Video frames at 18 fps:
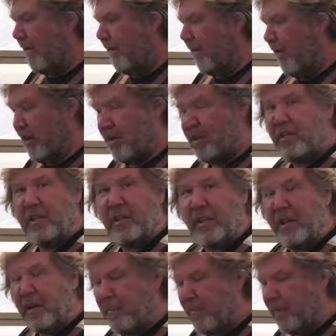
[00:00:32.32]
They're
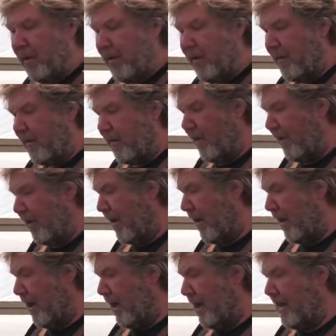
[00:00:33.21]
cheap,
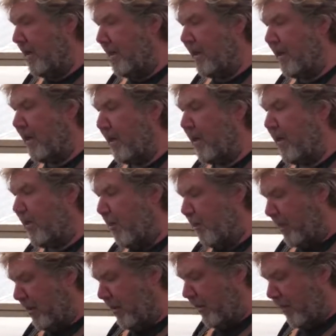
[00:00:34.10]
but
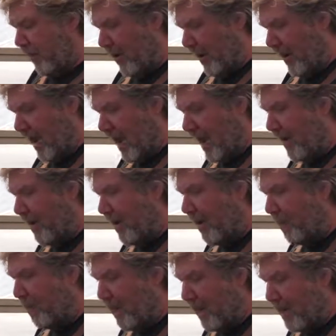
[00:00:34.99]
once you start adding
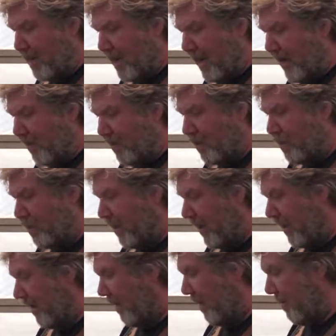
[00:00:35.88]
up that you got to
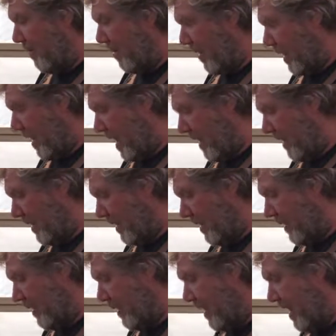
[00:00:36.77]
replace them a lot
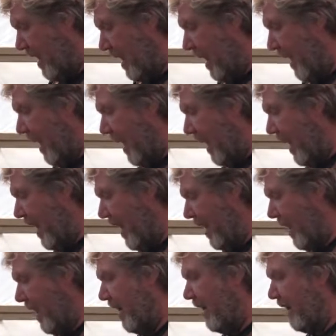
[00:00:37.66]

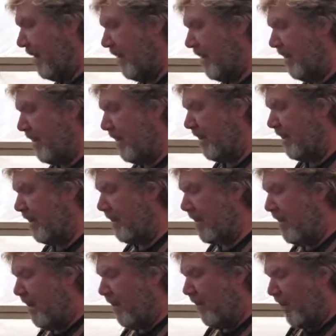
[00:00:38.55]
and
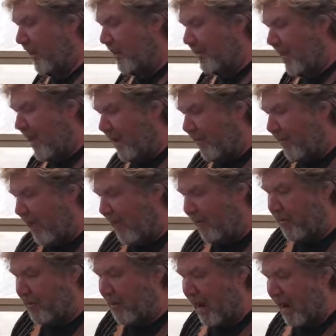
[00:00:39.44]
that you have to
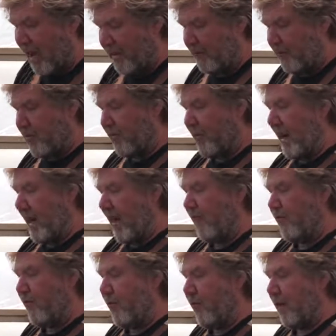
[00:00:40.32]
have a bottom tray
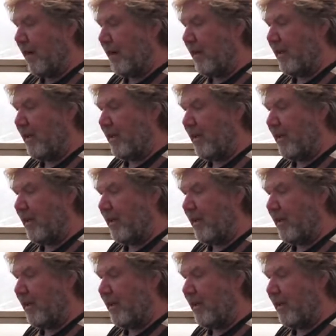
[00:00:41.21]
for it,